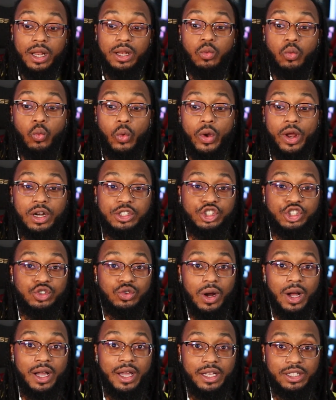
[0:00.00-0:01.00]
we're
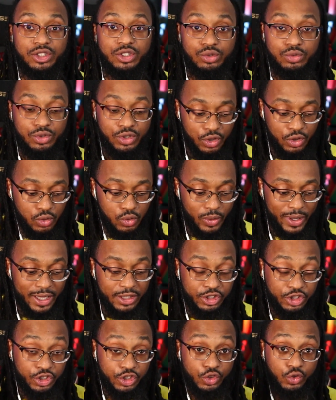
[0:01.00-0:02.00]
trying to do is
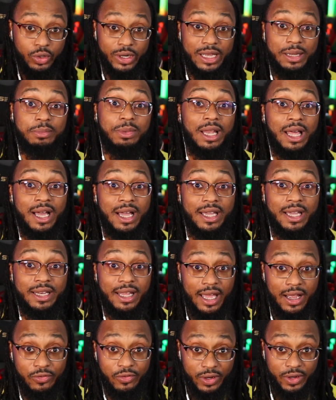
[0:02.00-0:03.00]
streamline
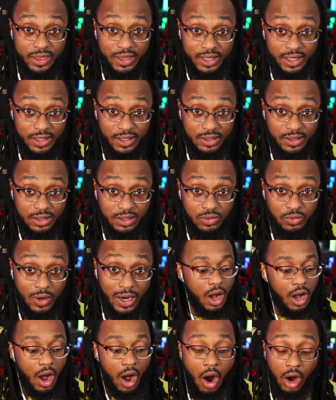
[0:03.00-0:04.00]
everything,
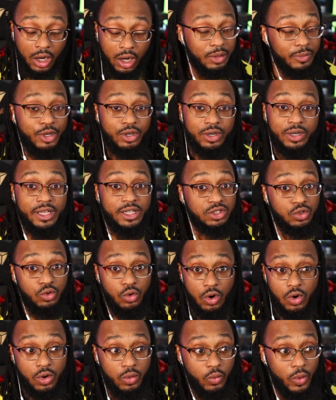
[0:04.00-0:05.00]
right? Our community is
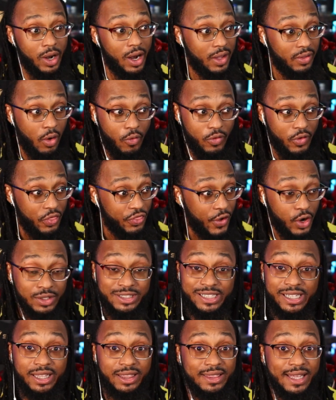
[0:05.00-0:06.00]
growing. We're at over
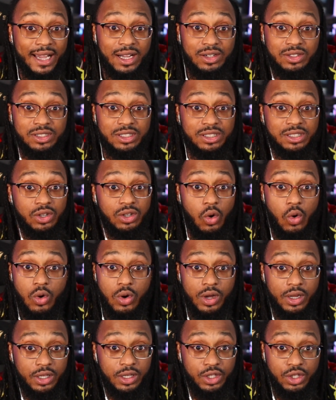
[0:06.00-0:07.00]
13,000
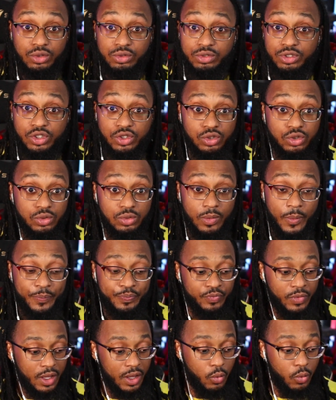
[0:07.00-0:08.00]
on YouTube.
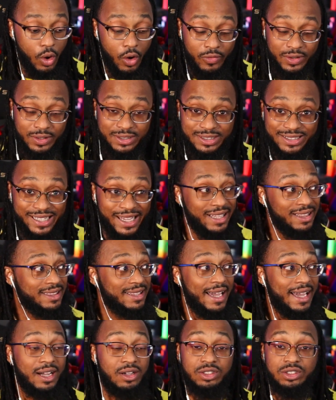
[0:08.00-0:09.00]
We're over
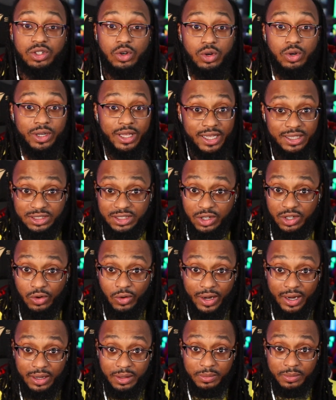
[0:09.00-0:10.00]
10,000 on
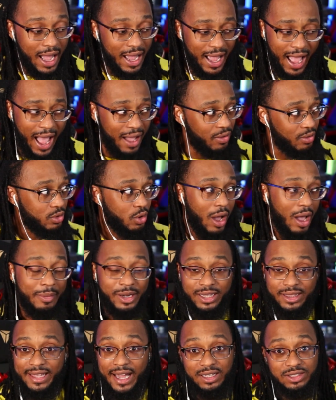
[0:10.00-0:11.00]
Instagram. I don't know how many
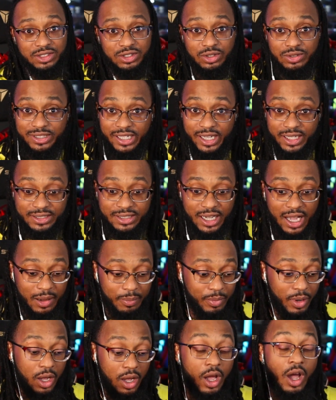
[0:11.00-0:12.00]
thousand on TikTok,
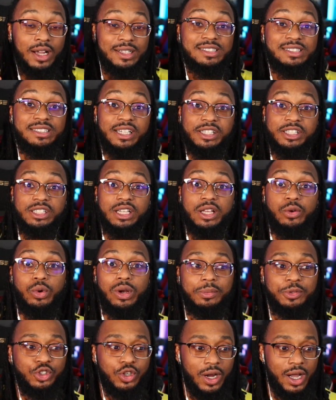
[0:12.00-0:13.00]
but essentially what
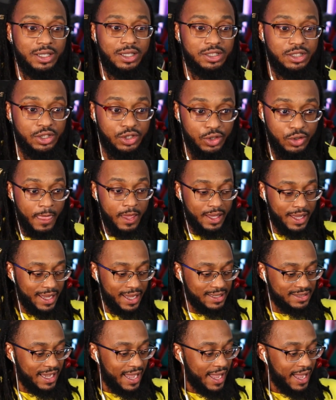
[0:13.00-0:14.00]
I'm trying to do
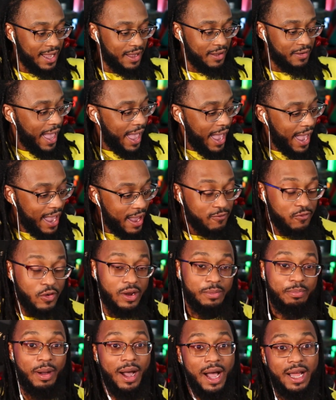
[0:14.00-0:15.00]
is have
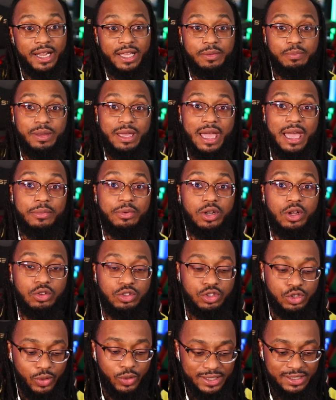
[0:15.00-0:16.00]
everybody be able to go
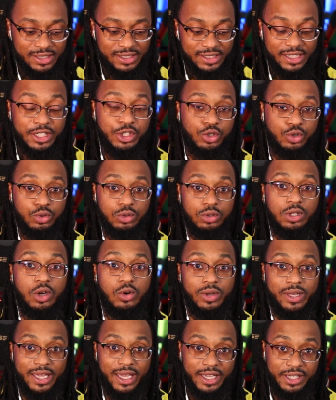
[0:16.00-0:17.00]
to a central
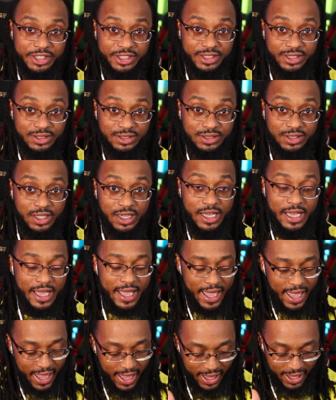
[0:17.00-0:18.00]
location,
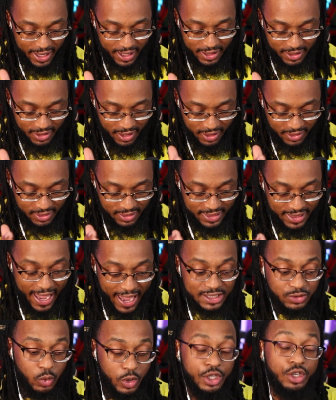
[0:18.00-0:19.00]
and
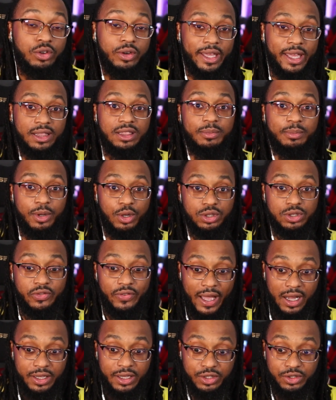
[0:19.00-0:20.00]
that's where you'll get the most
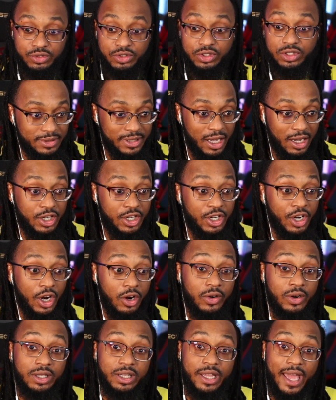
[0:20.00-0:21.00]
value. So
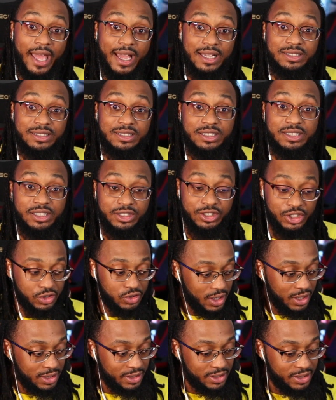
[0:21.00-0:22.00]
currently, as it's
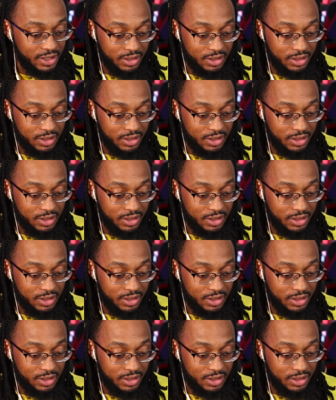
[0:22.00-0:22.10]
constructed,